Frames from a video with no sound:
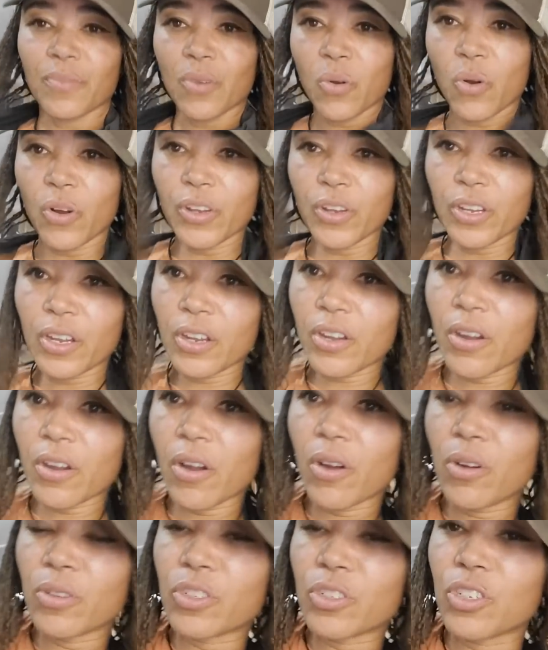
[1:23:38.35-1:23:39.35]
or you can
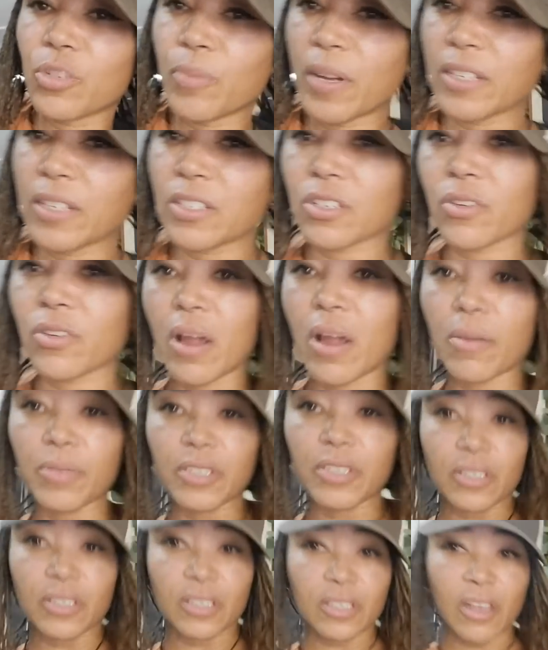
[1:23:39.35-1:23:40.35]
go to my Instagram,
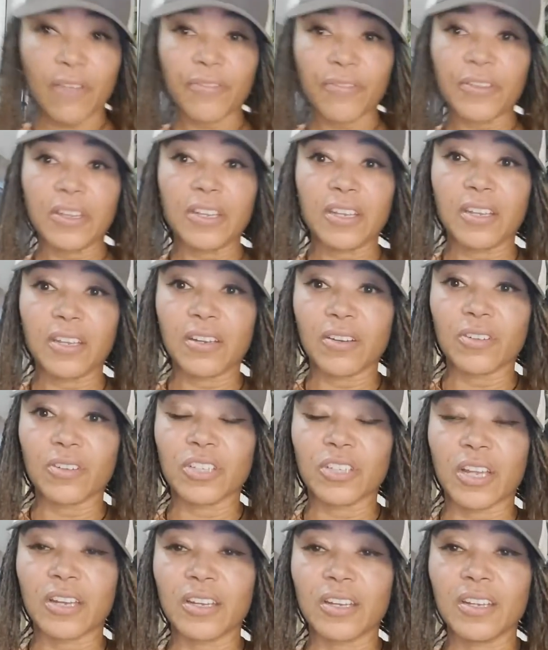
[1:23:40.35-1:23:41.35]
which is Stephanie
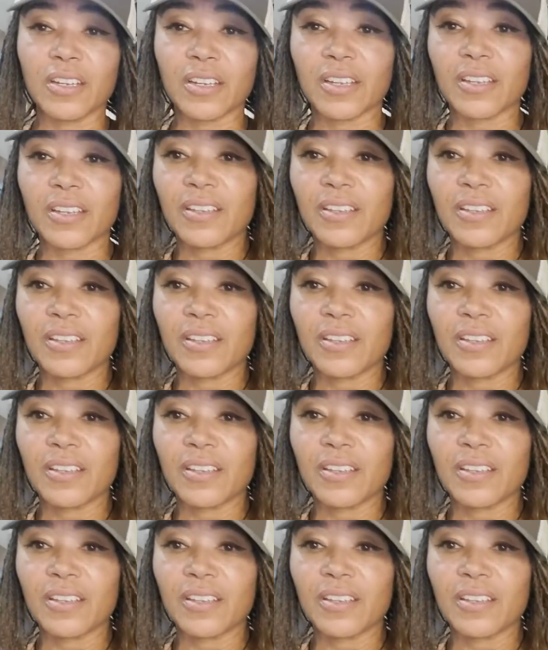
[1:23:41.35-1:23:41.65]
Ketogenic.